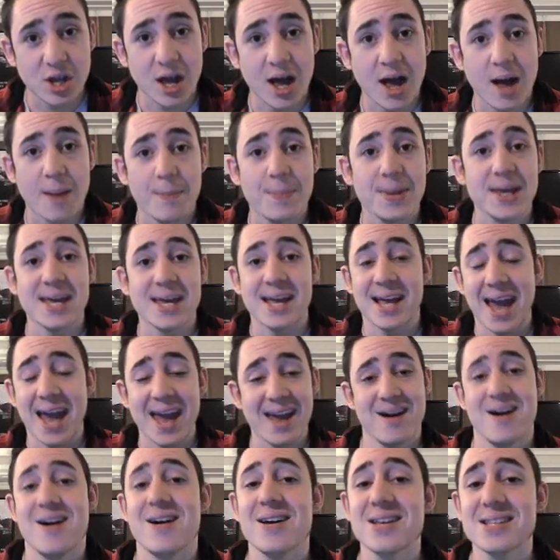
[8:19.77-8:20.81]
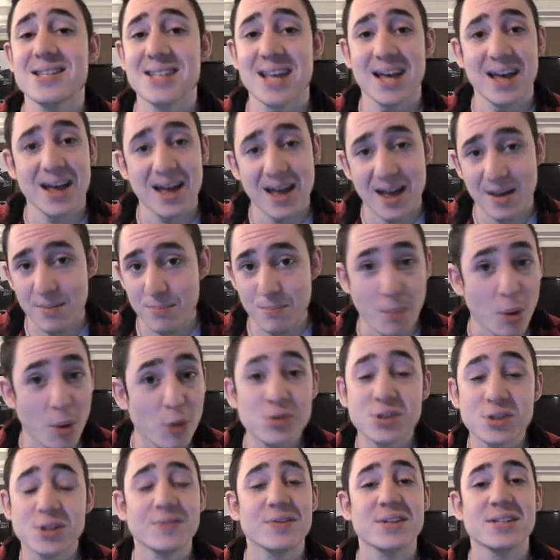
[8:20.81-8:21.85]
beating ARs most
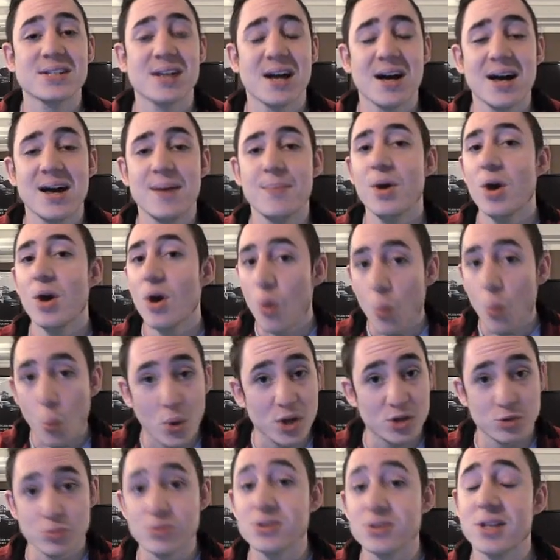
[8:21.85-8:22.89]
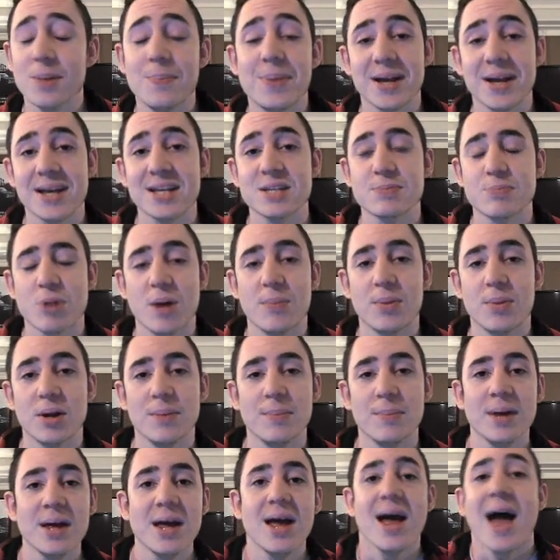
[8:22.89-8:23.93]
of the time, which was the biggest problem,
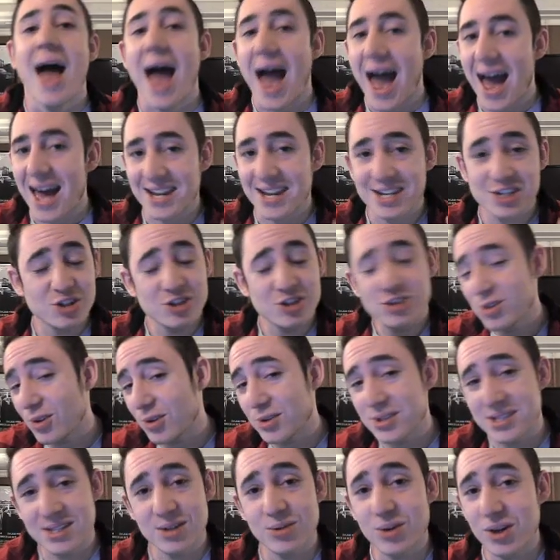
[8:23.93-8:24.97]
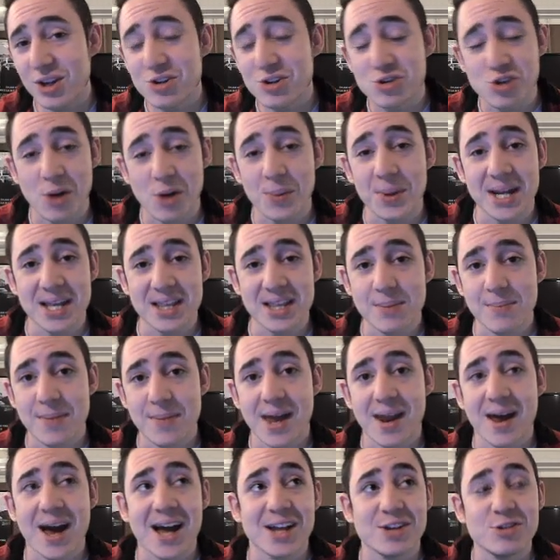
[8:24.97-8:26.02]
and it's just sort of still going to dominate the meta.
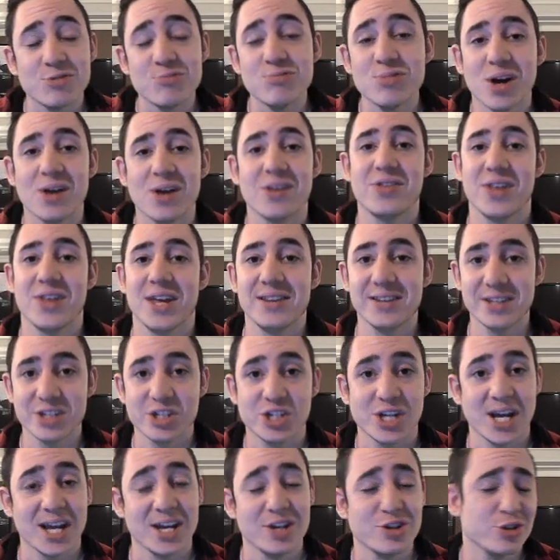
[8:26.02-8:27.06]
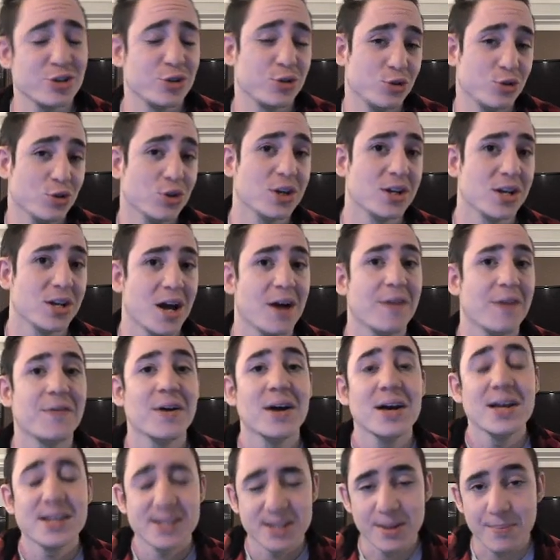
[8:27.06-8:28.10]
I do not think this change is good enough
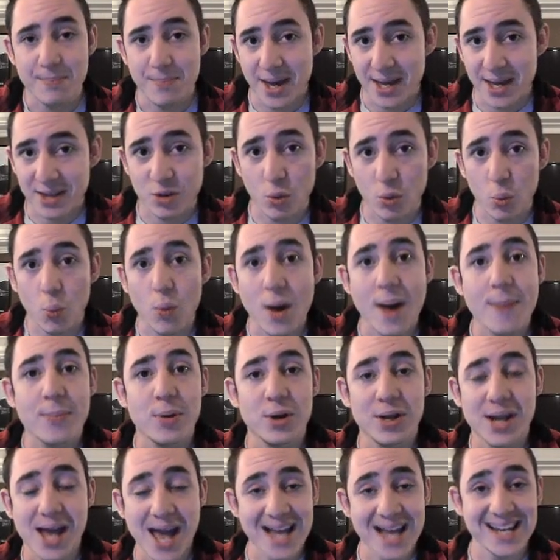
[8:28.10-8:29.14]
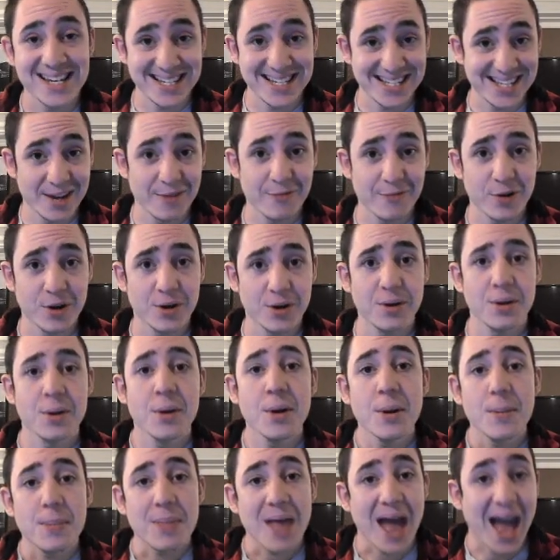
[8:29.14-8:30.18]
to make the weapon any different
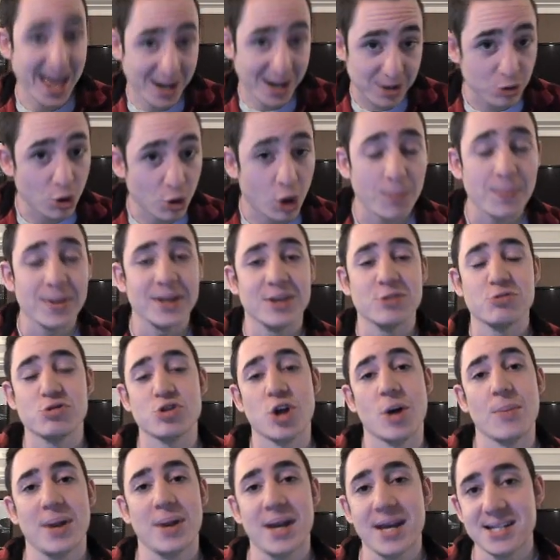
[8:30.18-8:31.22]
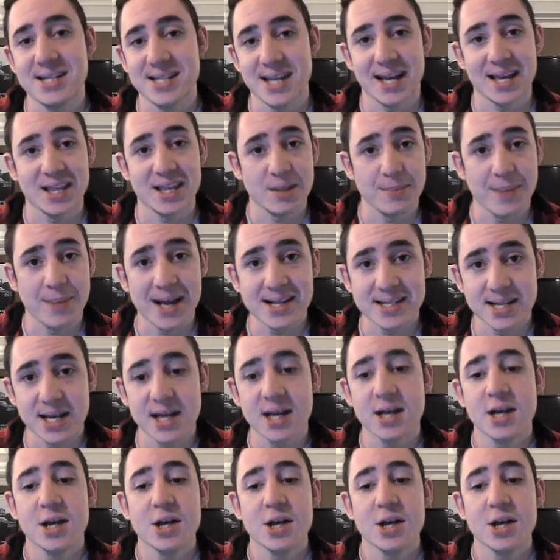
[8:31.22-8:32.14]
and not be as dominating in the meta.